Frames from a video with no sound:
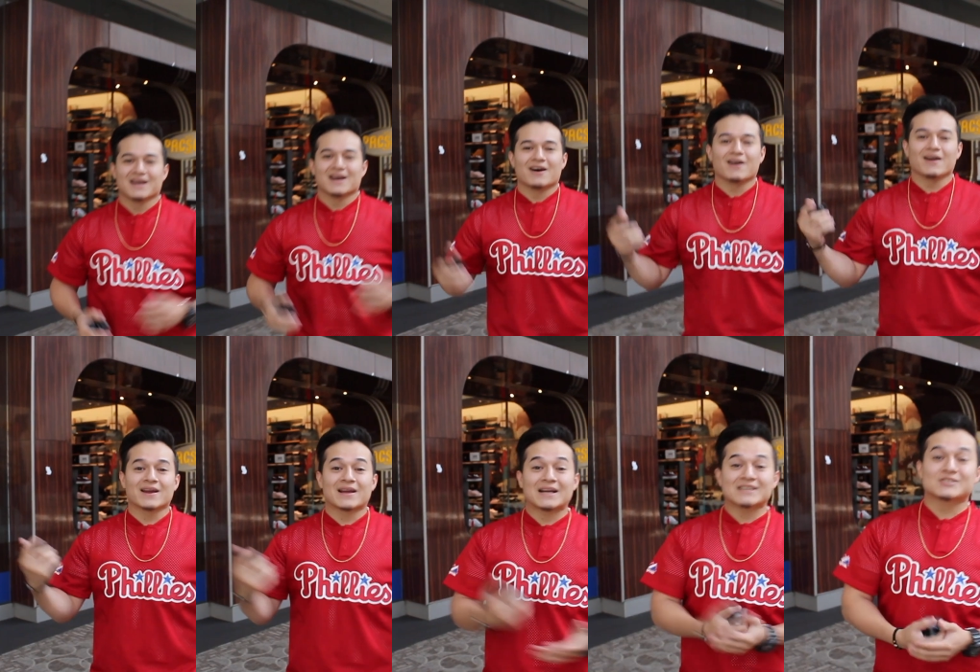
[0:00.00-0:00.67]
All
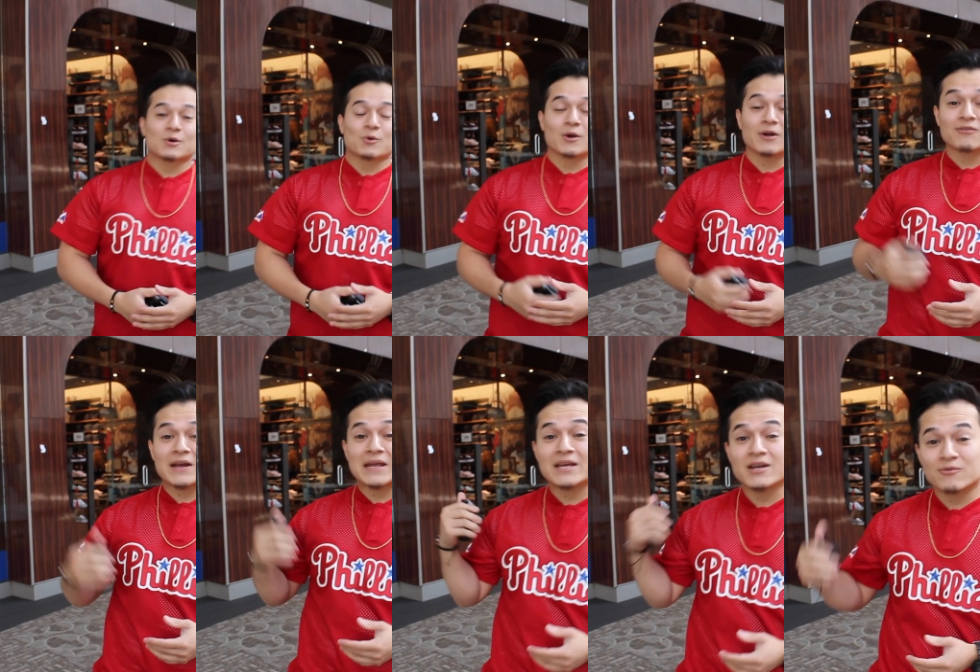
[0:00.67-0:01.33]
right, guys, so we're
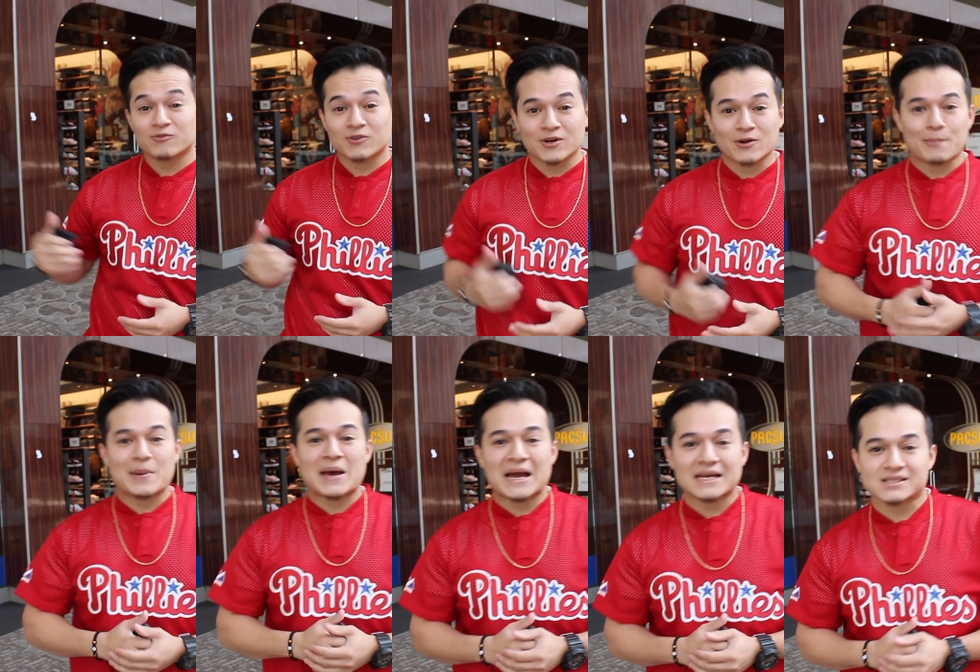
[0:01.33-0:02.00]
right here in front of
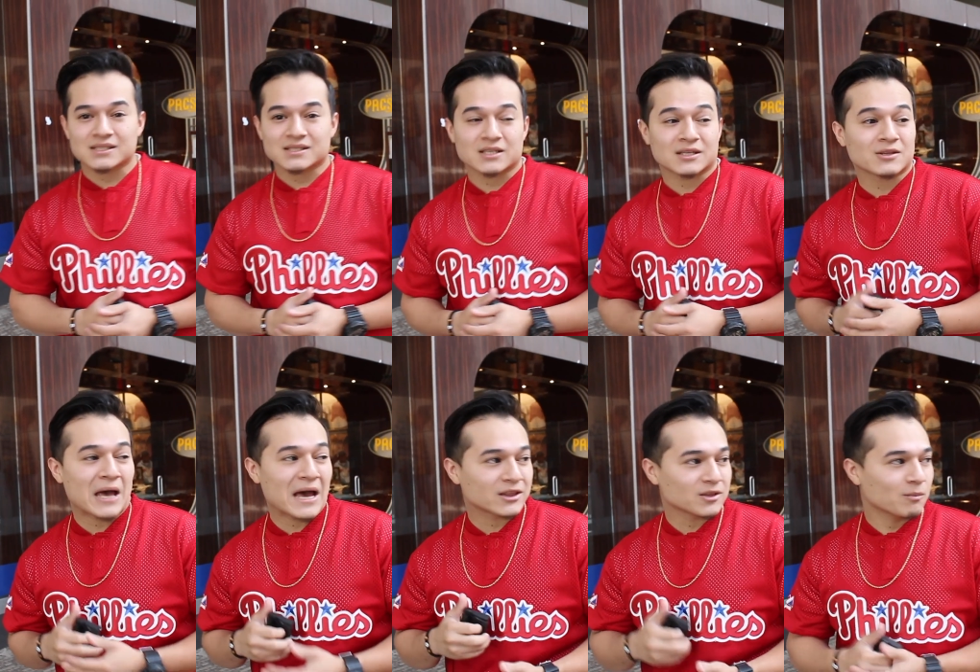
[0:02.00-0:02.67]
Pacsun
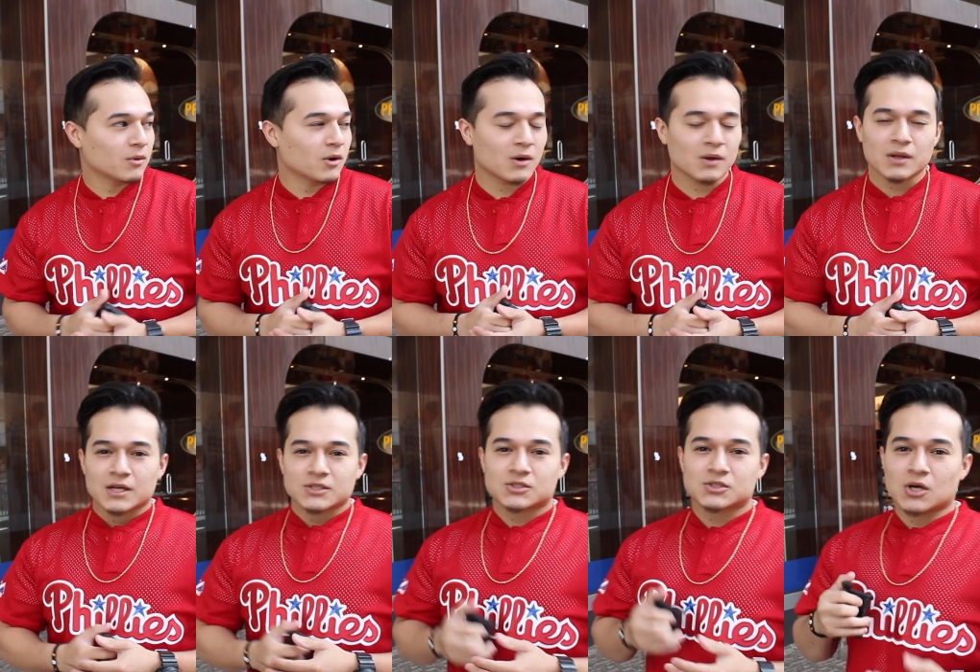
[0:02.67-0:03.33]
at the mall,
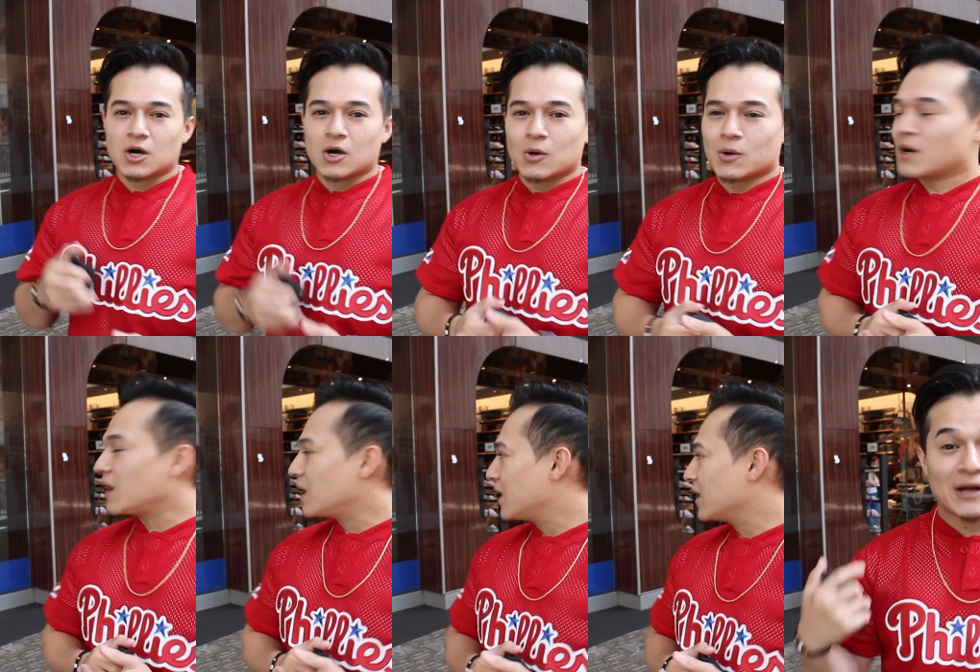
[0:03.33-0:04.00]

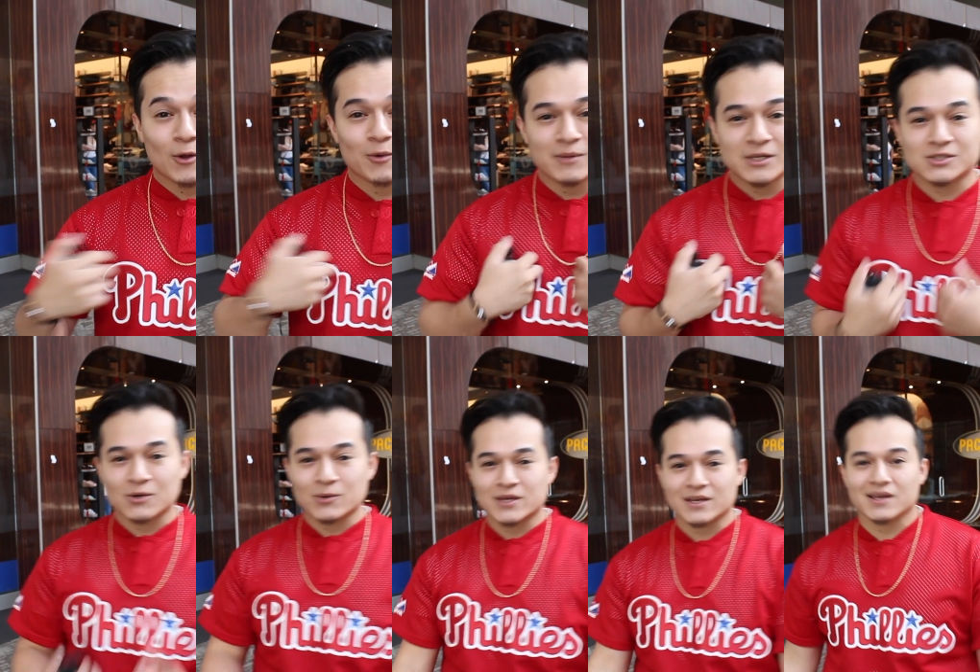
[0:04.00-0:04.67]
so follow me
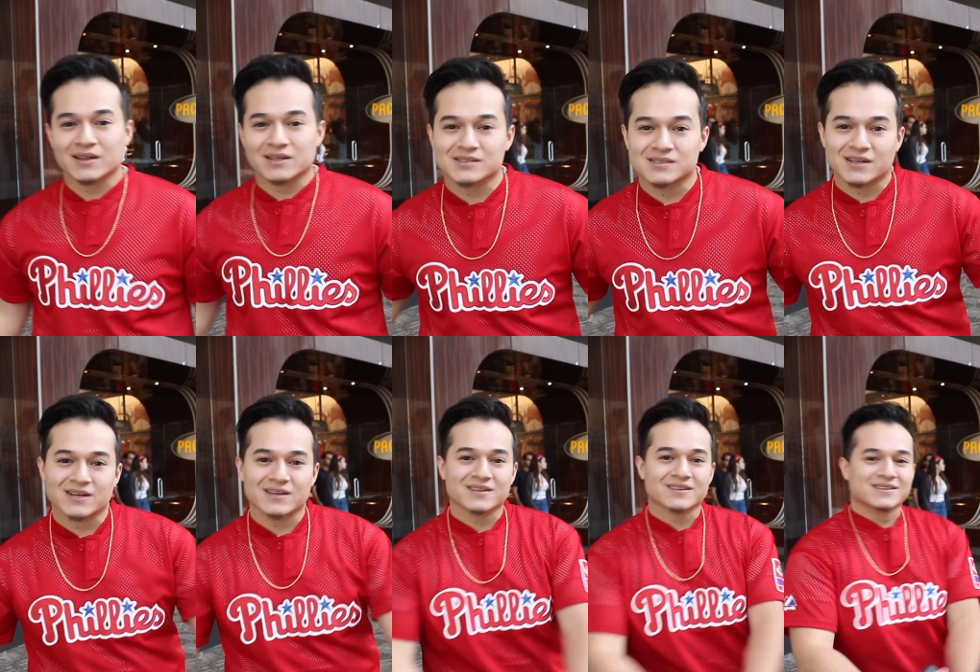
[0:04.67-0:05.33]
so we can get this
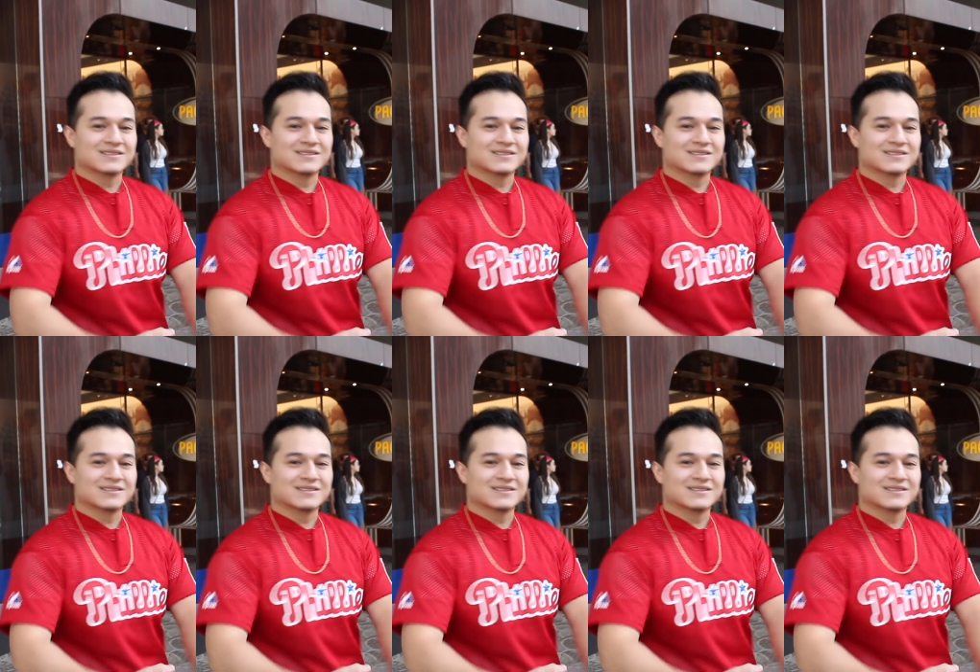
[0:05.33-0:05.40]
started.